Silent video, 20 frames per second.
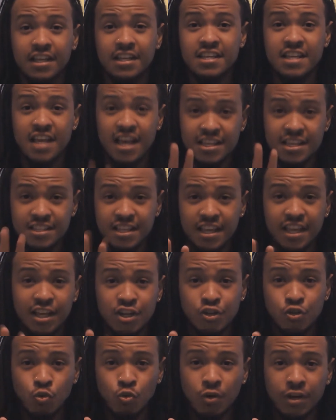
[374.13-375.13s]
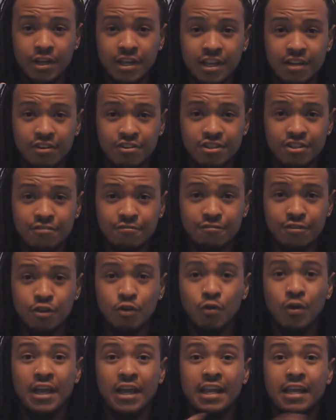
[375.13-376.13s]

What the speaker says: and he has the Android energy field,